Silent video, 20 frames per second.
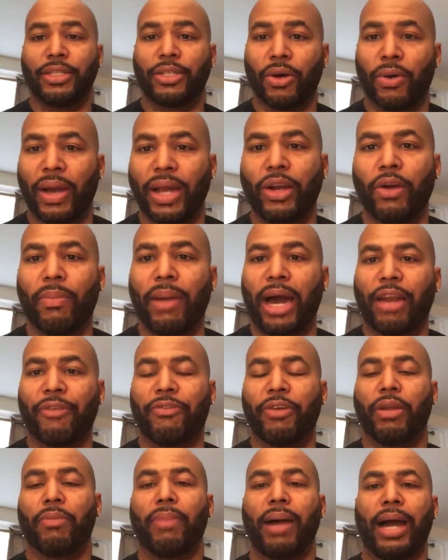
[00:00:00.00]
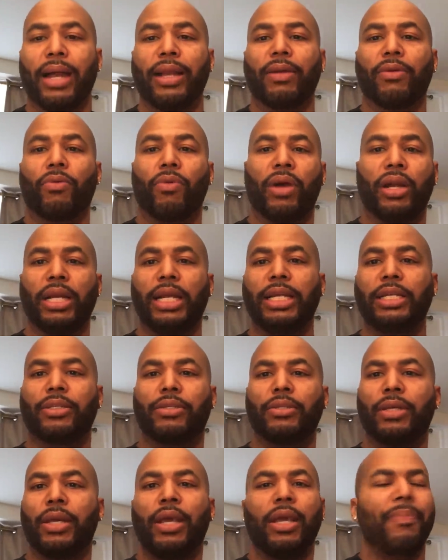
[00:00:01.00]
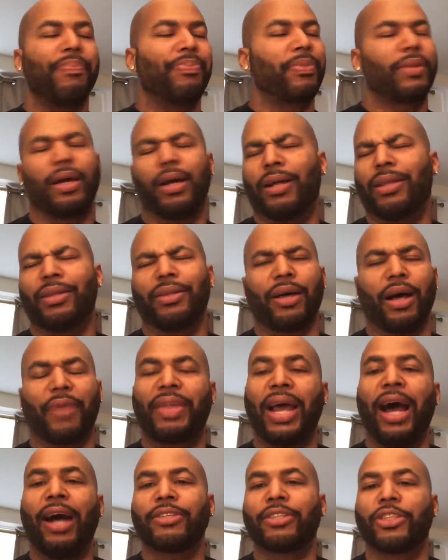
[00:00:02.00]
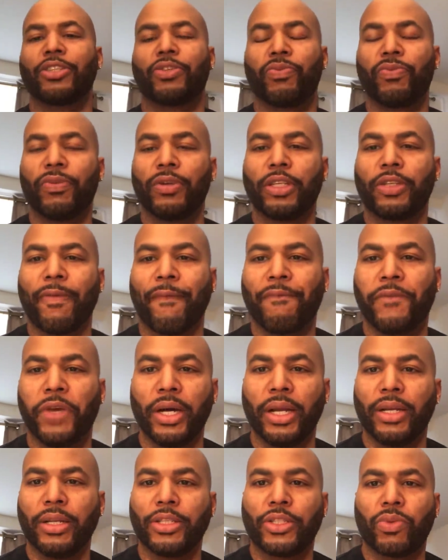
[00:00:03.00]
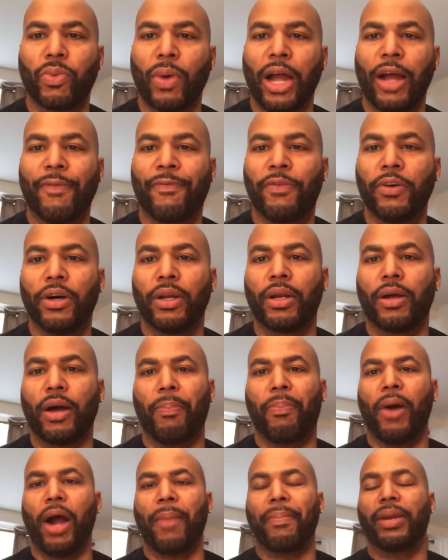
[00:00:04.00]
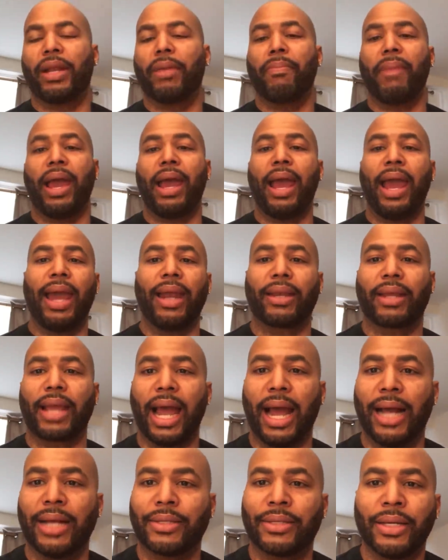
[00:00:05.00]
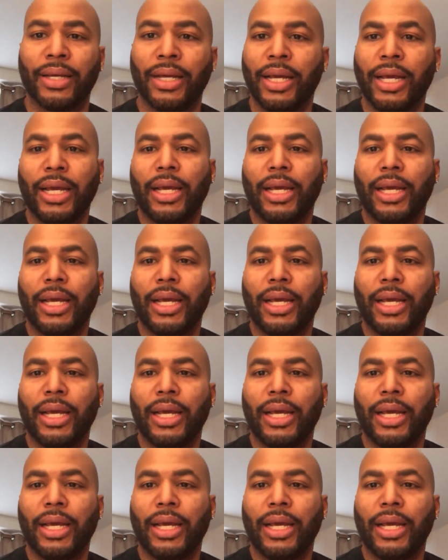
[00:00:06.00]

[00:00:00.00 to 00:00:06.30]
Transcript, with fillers: So ain't nobody finna buy one of these a thousand foot, square foot apartment in Manhattan, guys,